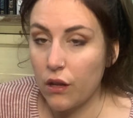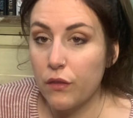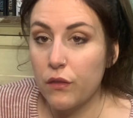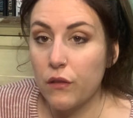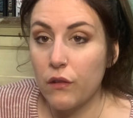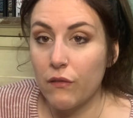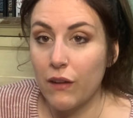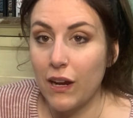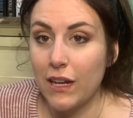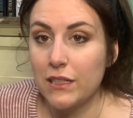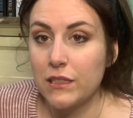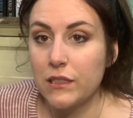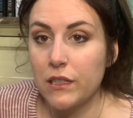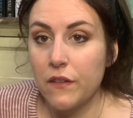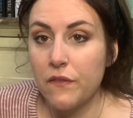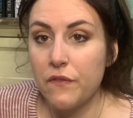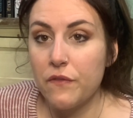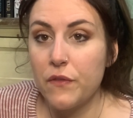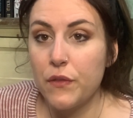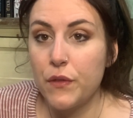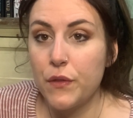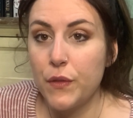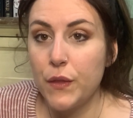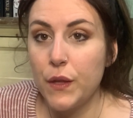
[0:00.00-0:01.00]
The rest of
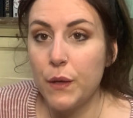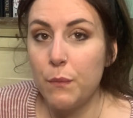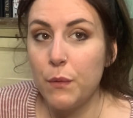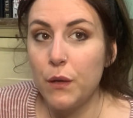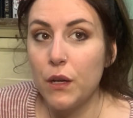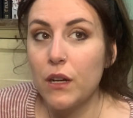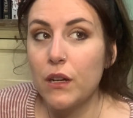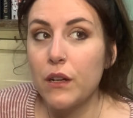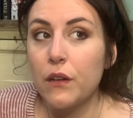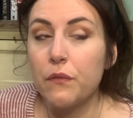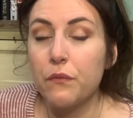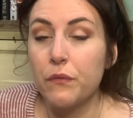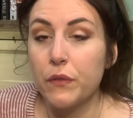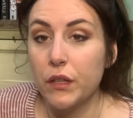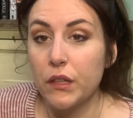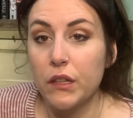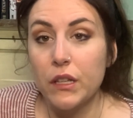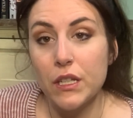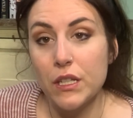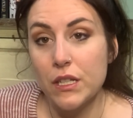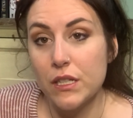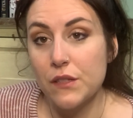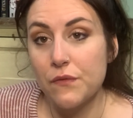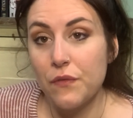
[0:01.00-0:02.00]
the book really
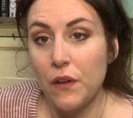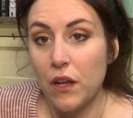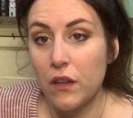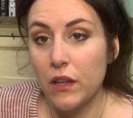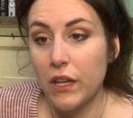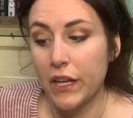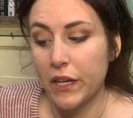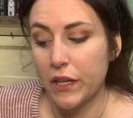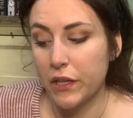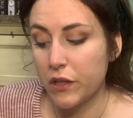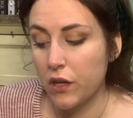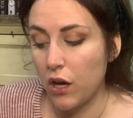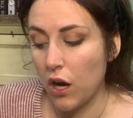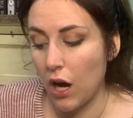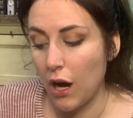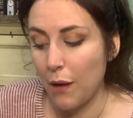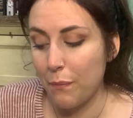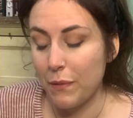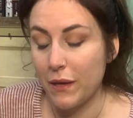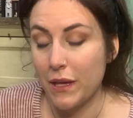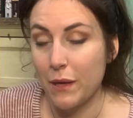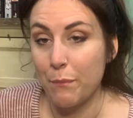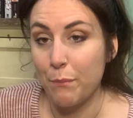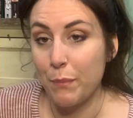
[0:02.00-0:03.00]
just felt like
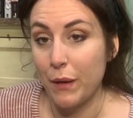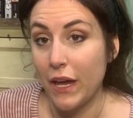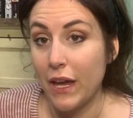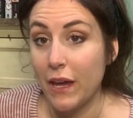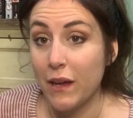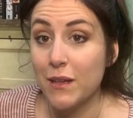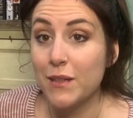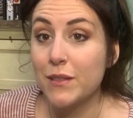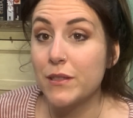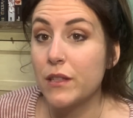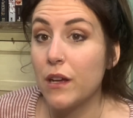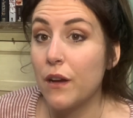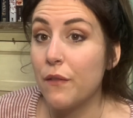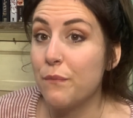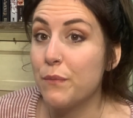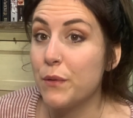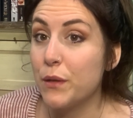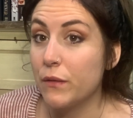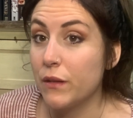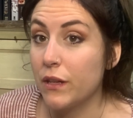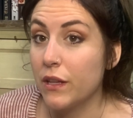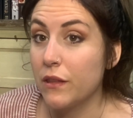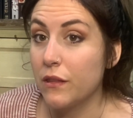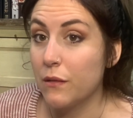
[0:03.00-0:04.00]
copy and paste of
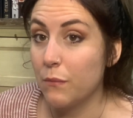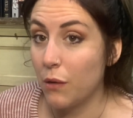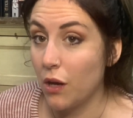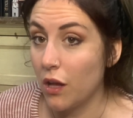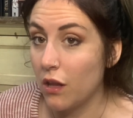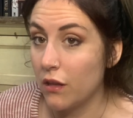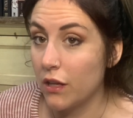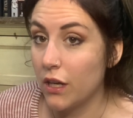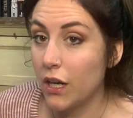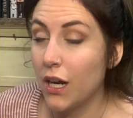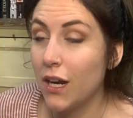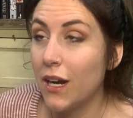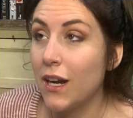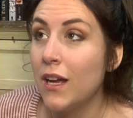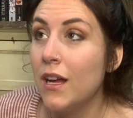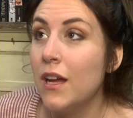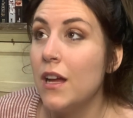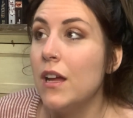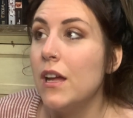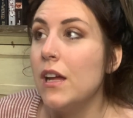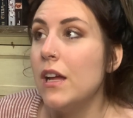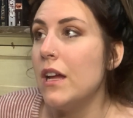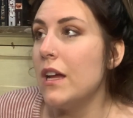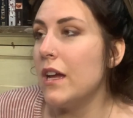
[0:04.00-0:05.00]
Beauty and the Baller,
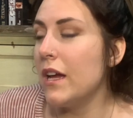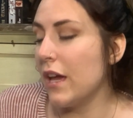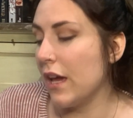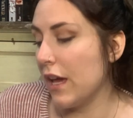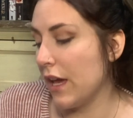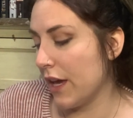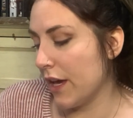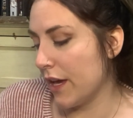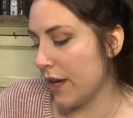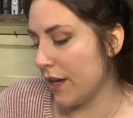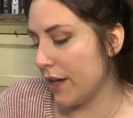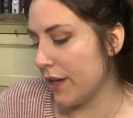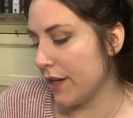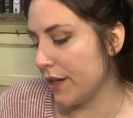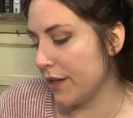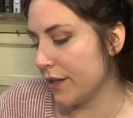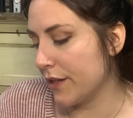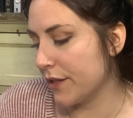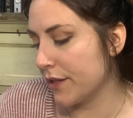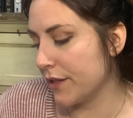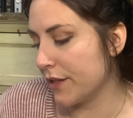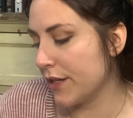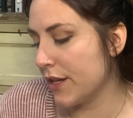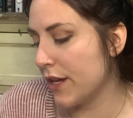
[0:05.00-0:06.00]

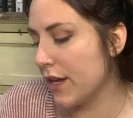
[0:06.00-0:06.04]
and